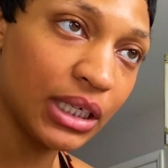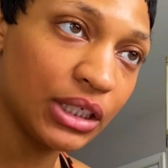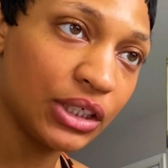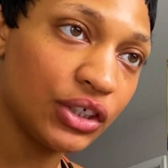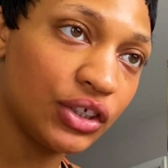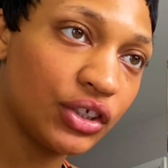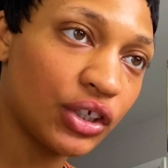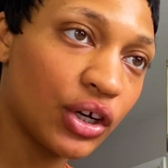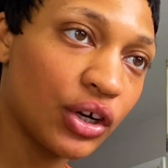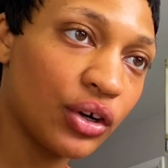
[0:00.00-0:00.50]

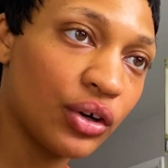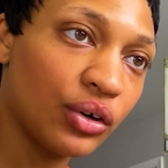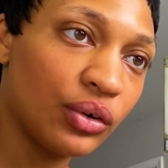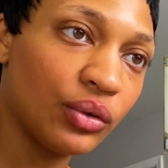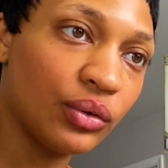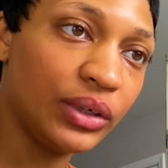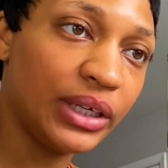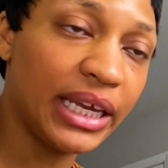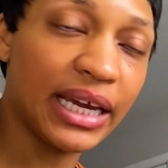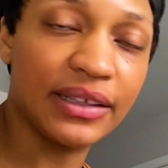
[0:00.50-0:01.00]
So
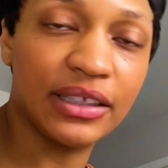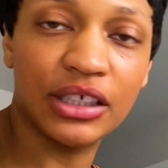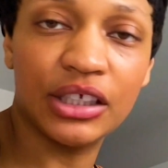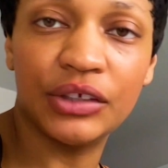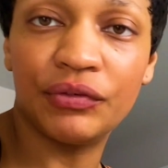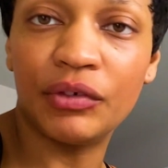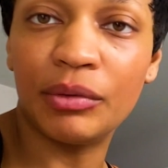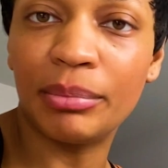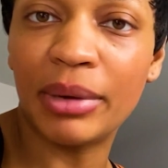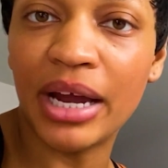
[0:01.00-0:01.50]
yeah, this is
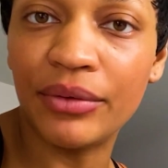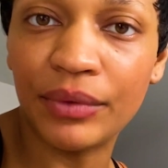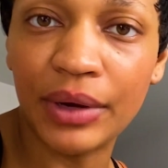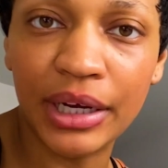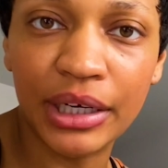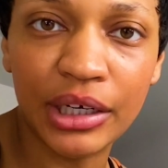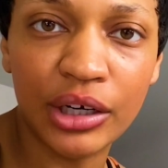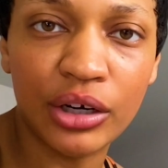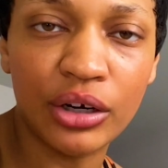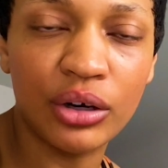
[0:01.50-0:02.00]
from
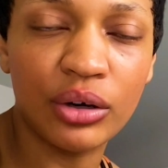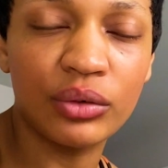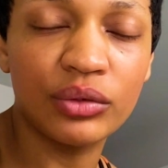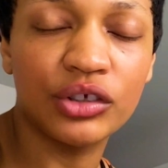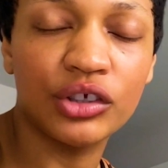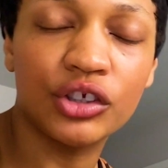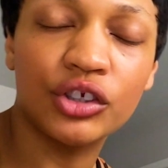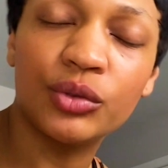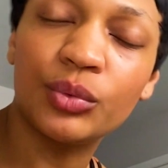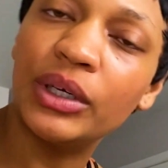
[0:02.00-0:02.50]
Byredo. It's
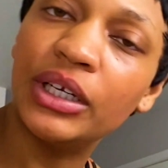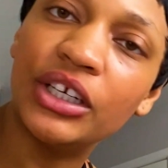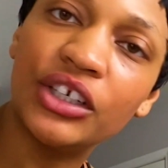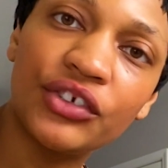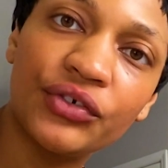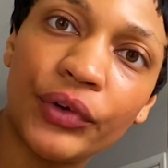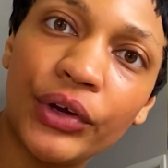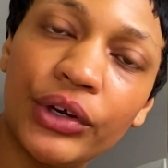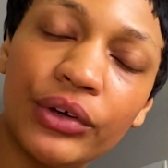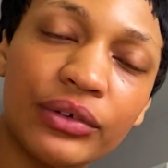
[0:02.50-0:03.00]
a Swedish
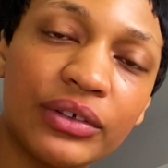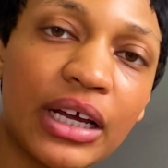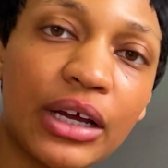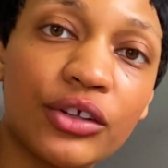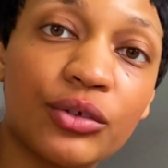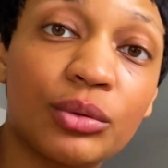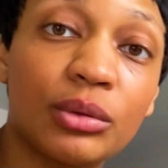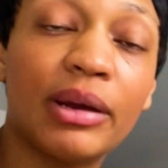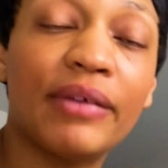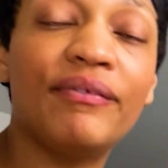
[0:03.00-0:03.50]
fragrance
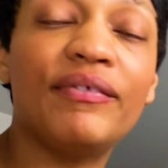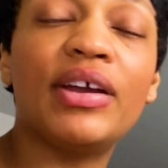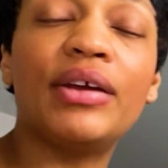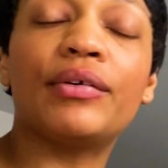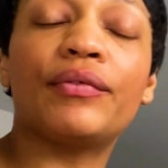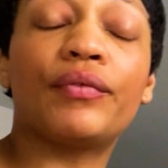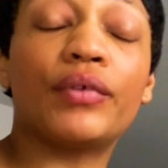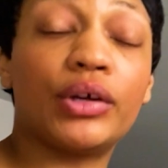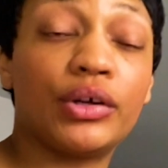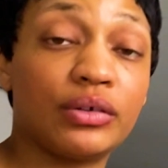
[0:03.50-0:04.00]
house, one of my
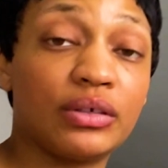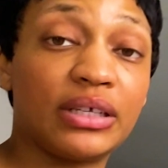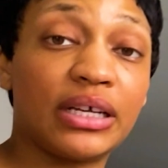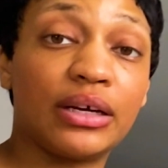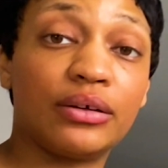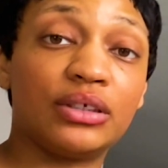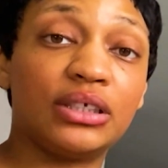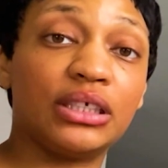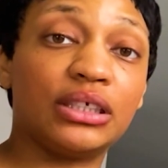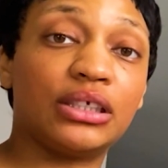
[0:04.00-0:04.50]
favorite fragrance
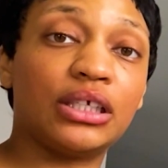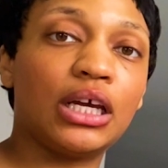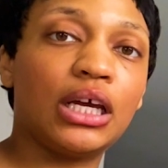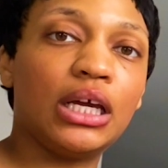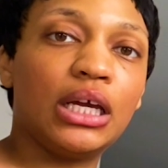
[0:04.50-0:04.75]
houses.